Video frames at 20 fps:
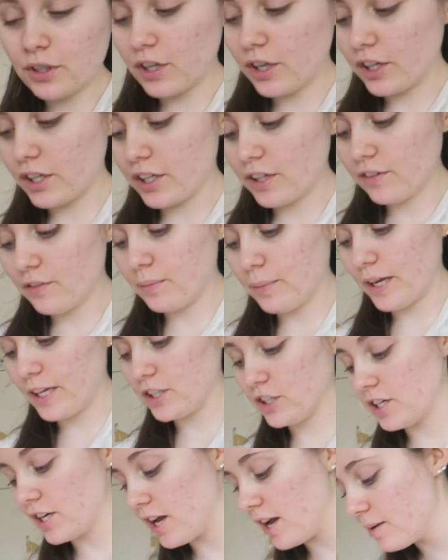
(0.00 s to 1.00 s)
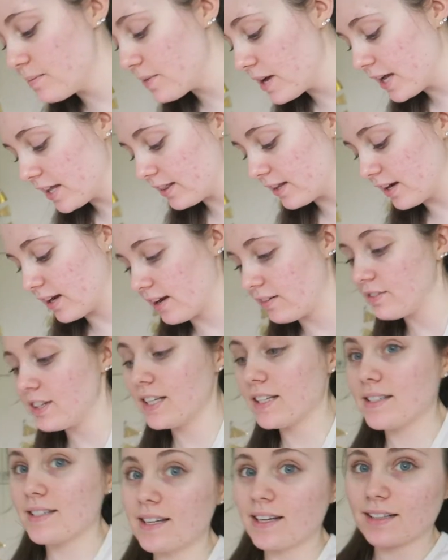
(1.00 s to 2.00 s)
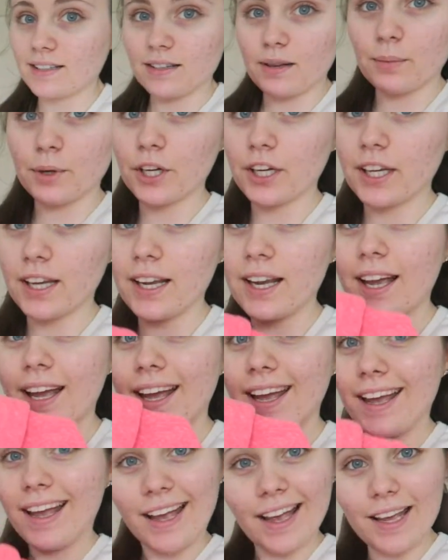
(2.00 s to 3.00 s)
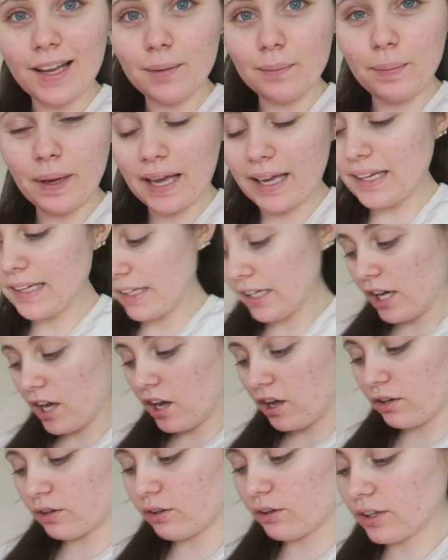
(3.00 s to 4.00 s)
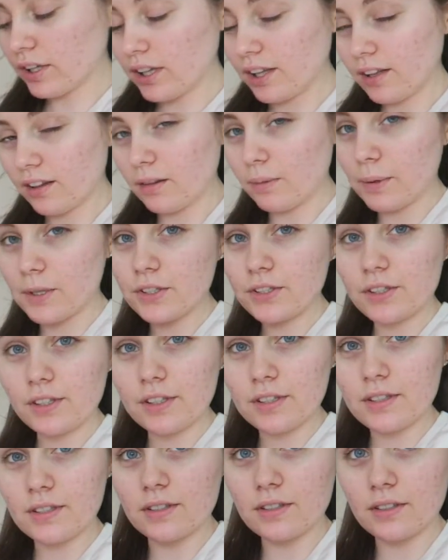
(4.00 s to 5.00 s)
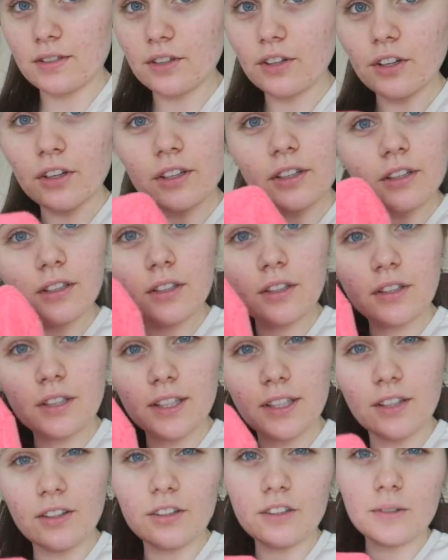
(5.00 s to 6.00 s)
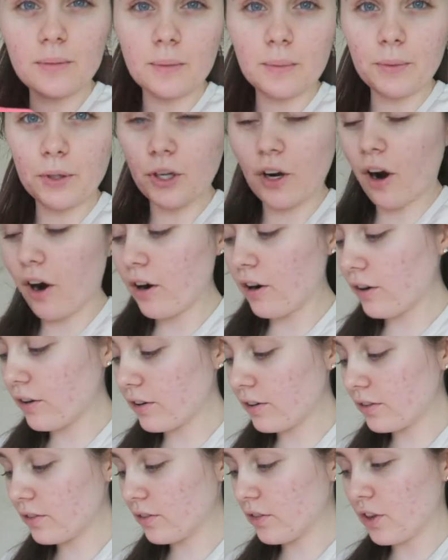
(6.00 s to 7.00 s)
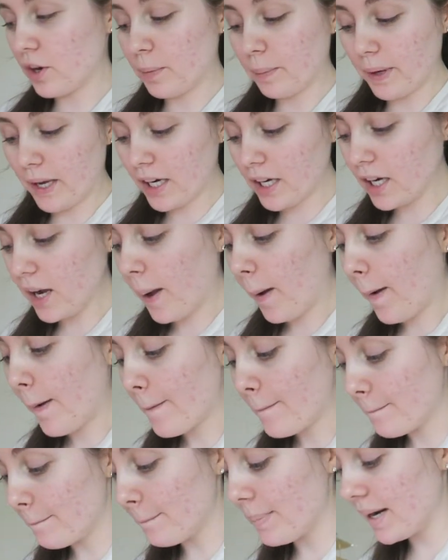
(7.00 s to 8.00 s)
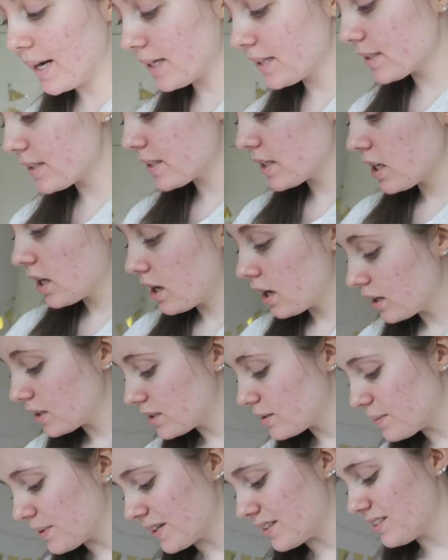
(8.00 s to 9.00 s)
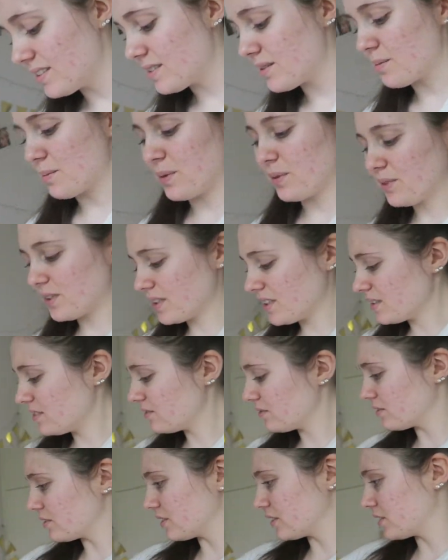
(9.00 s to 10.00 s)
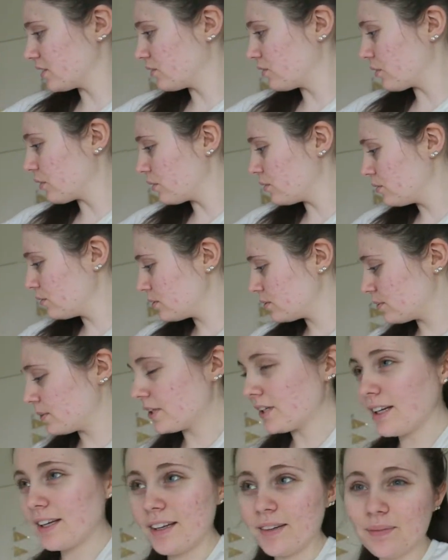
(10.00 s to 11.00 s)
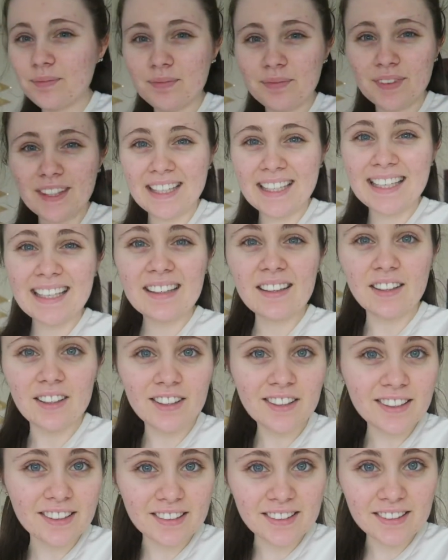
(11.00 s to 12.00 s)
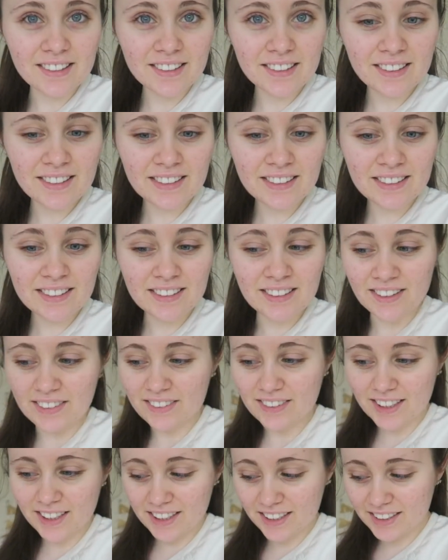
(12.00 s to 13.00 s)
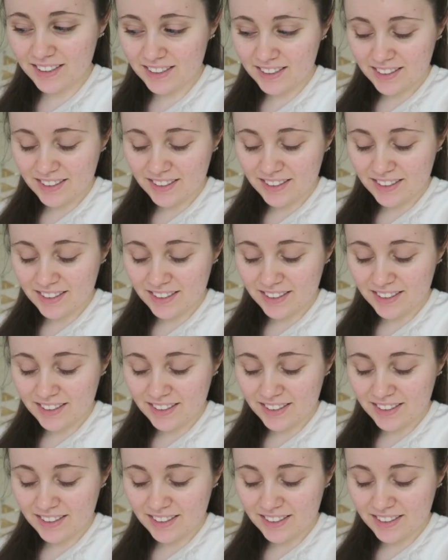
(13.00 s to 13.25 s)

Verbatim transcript: hoodie from H&M and then I have the exact same hoodie in pink. Knowing me in the picture, this doesn't look like it looks a bit more coral than pink. But to be honest, the brush kind of really gross. But like, you need a hoodie, don't you?